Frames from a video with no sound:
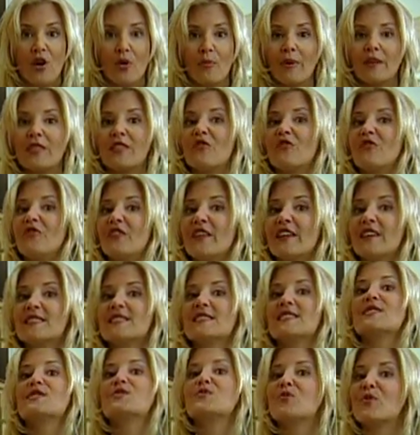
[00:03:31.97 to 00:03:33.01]
but the
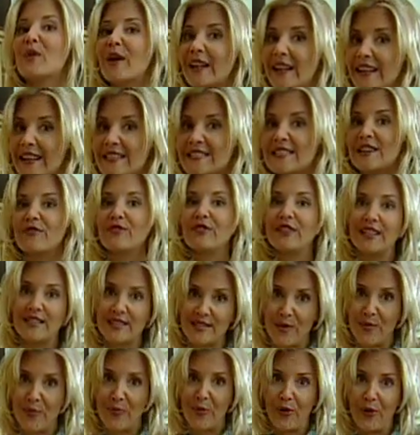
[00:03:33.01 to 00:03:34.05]
fix is relatively
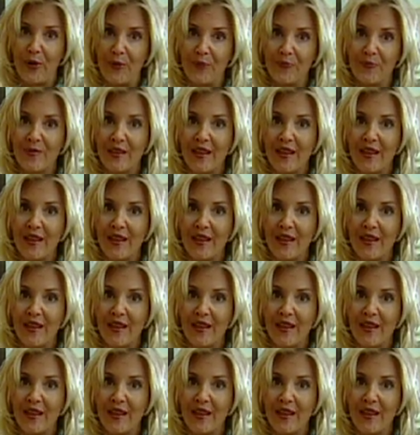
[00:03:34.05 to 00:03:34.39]
simple.